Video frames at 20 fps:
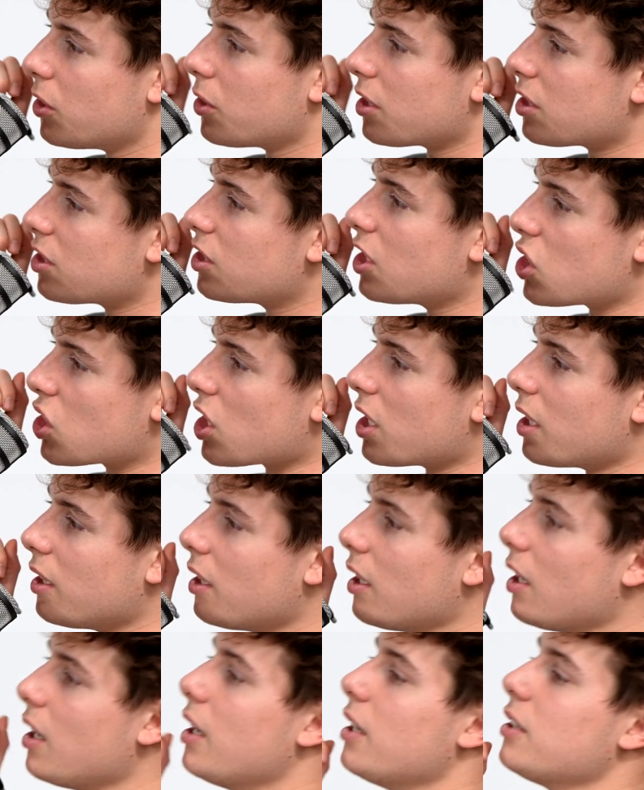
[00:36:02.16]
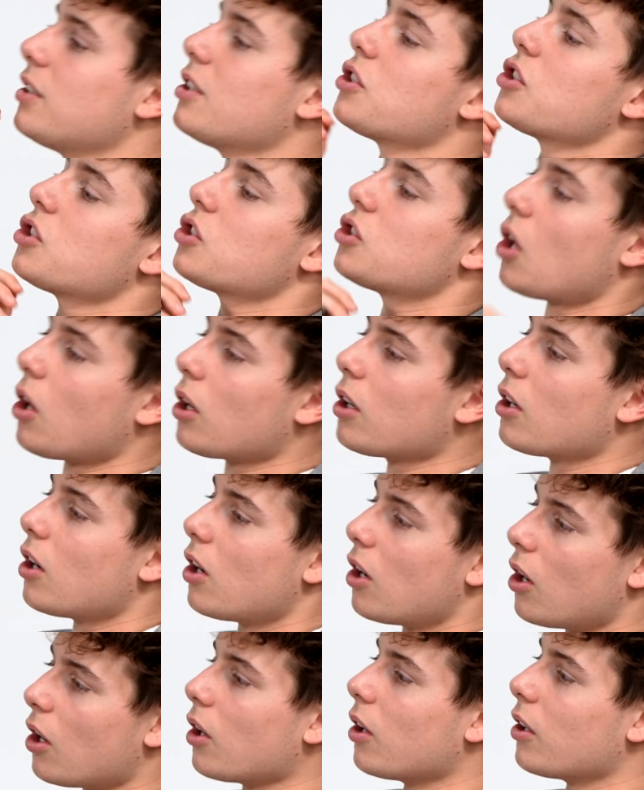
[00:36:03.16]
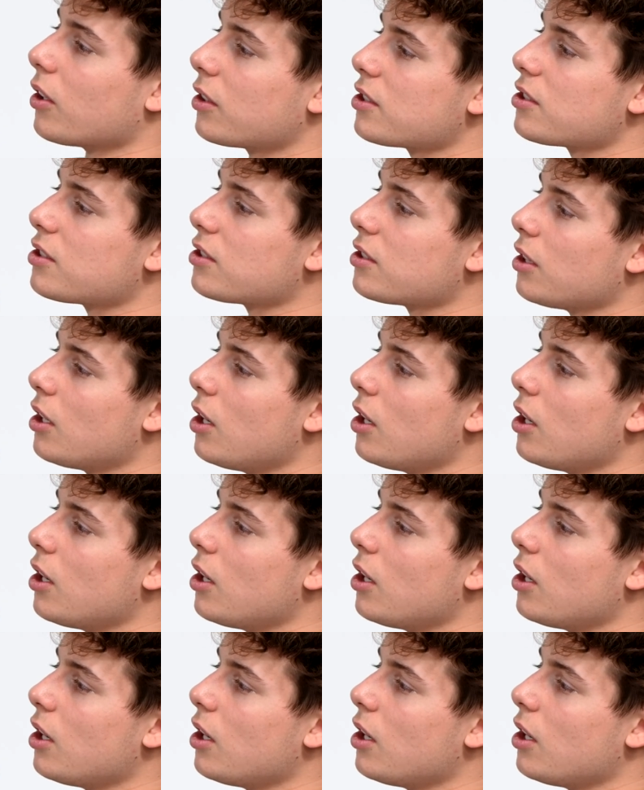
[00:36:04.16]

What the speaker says: decision to start Hercs,